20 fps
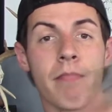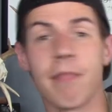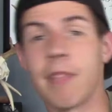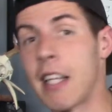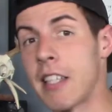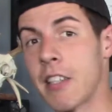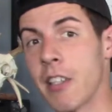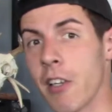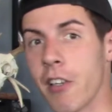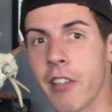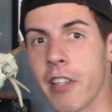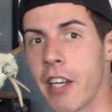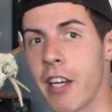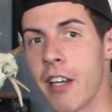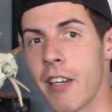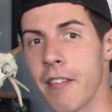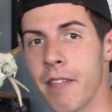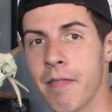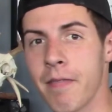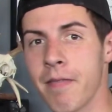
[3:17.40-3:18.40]
That's literally
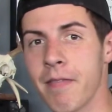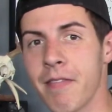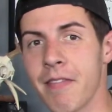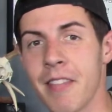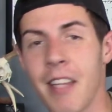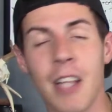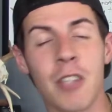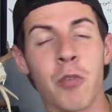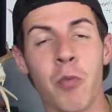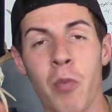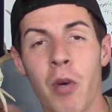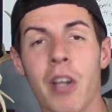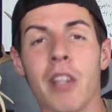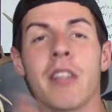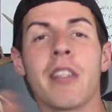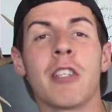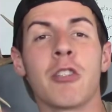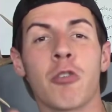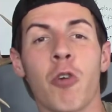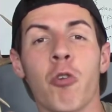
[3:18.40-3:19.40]
it. That's
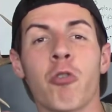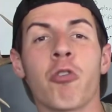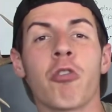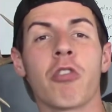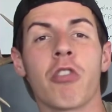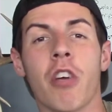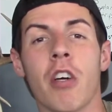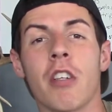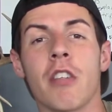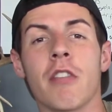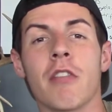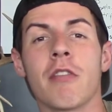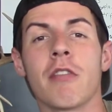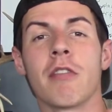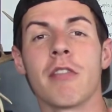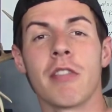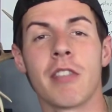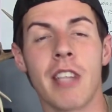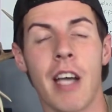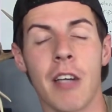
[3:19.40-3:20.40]
what the social grunt
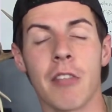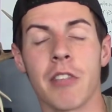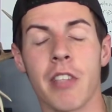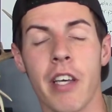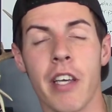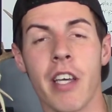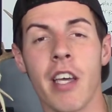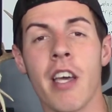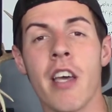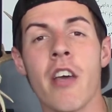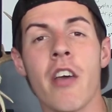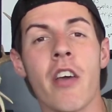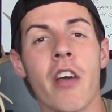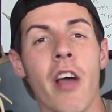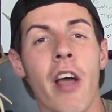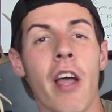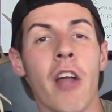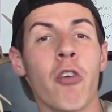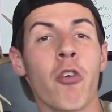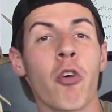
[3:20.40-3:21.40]
sounds like.
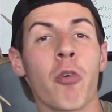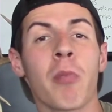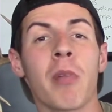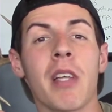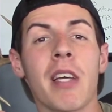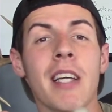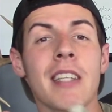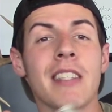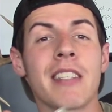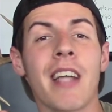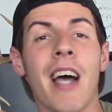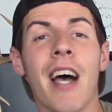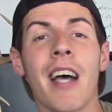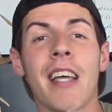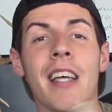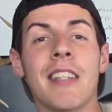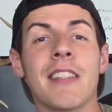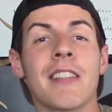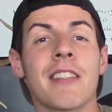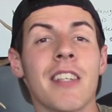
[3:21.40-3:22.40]
All right, normally it's not
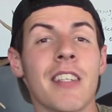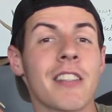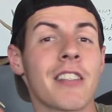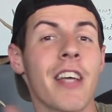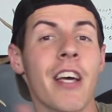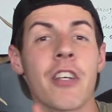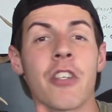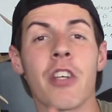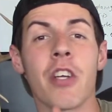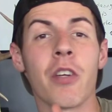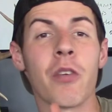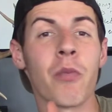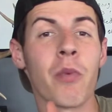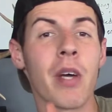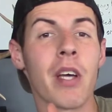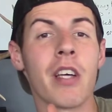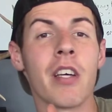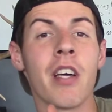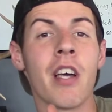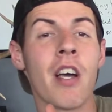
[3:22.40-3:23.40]
in succession
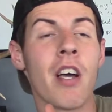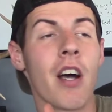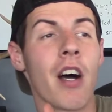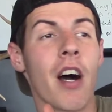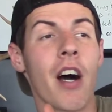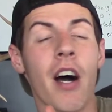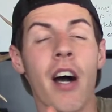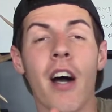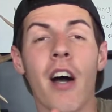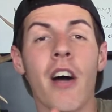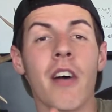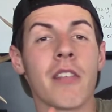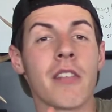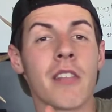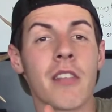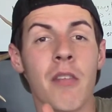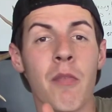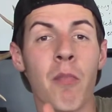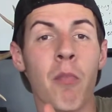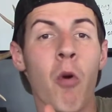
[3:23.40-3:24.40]
with
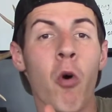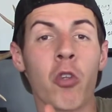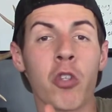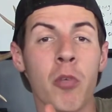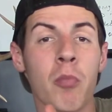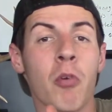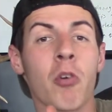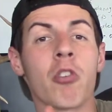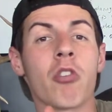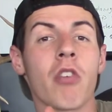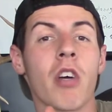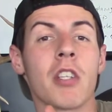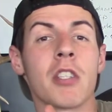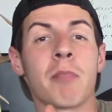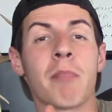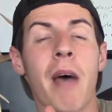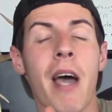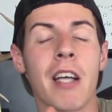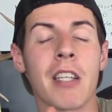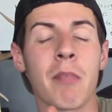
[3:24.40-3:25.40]
multiple grunts
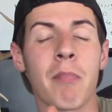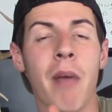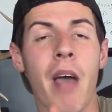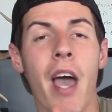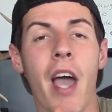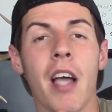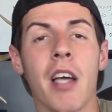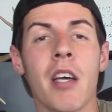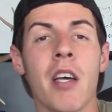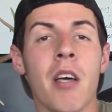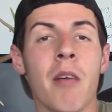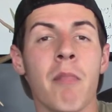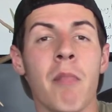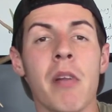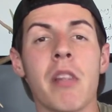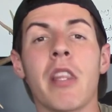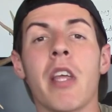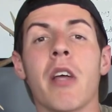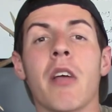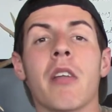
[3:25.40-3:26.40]
back to back,
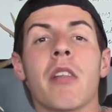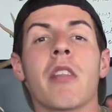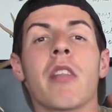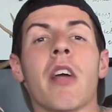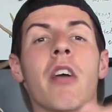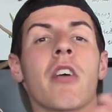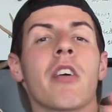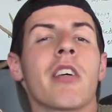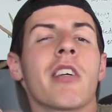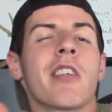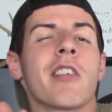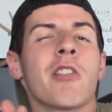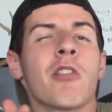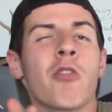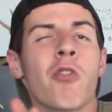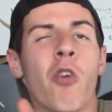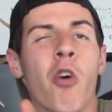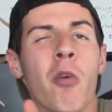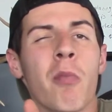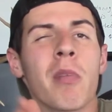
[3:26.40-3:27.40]
but they're
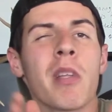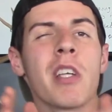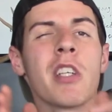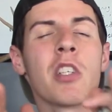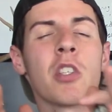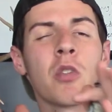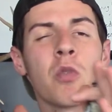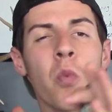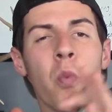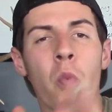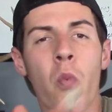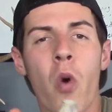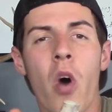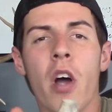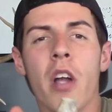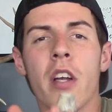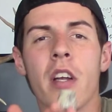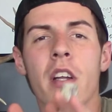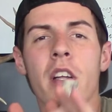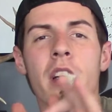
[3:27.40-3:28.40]
normally just
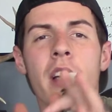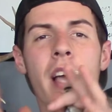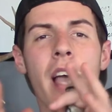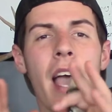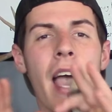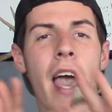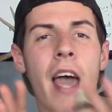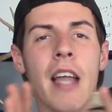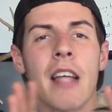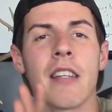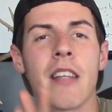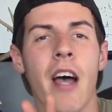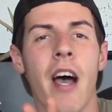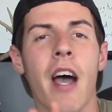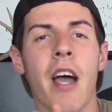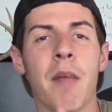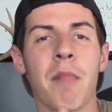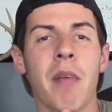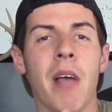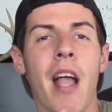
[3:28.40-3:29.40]
one at a
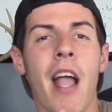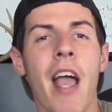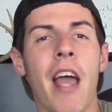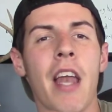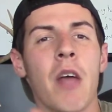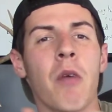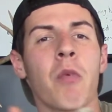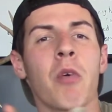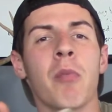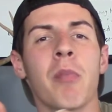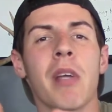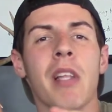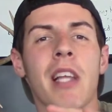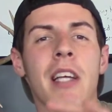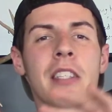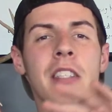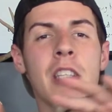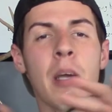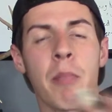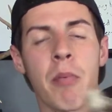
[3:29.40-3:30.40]
time, and it will be
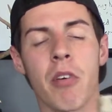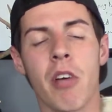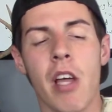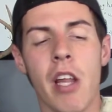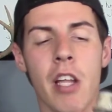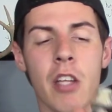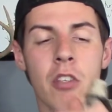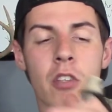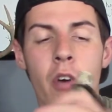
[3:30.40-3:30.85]
like separated.